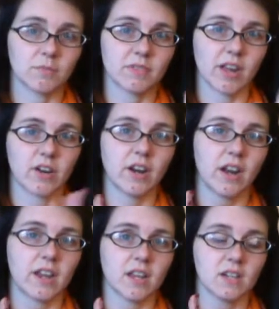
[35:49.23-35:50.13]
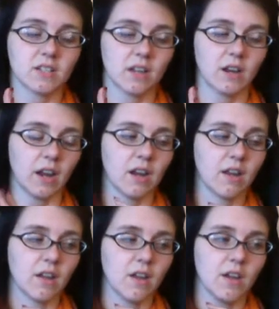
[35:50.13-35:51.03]
Saturday night into Sunday.
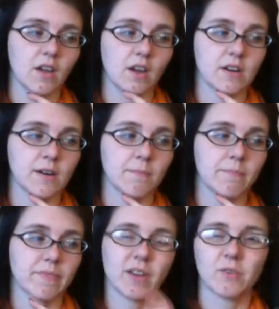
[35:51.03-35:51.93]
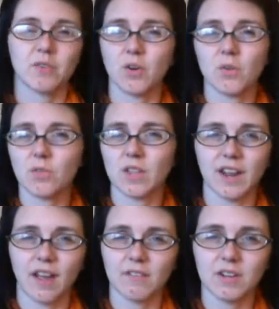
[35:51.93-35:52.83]
I don't know that
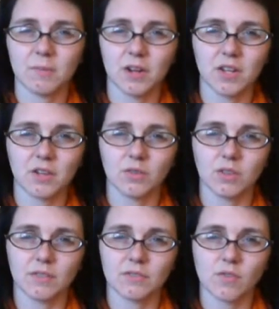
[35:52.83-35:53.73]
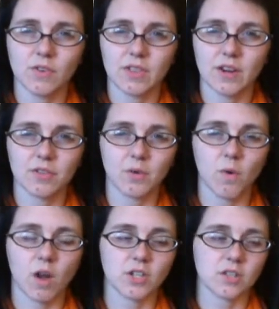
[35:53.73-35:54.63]
I have anybody who lives over there that
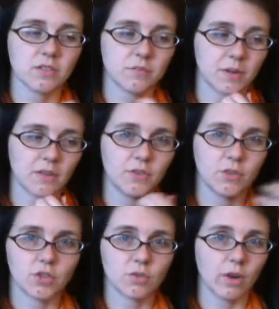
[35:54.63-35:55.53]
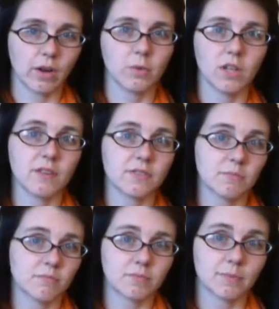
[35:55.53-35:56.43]
watches, but if you do, I will have
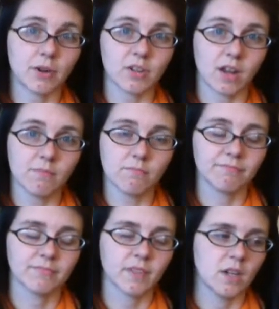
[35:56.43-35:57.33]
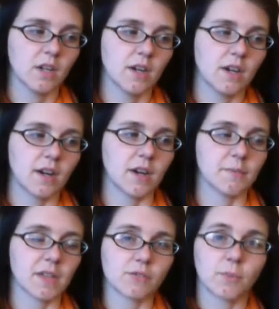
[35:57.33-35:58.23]
some spare time.
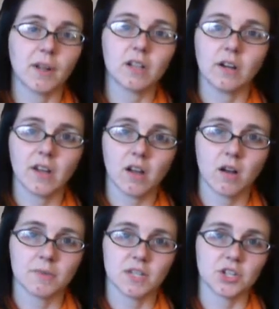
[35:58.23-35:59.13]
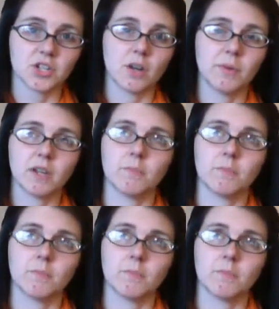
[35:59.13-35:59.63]
That's for my clogging competition. I'll be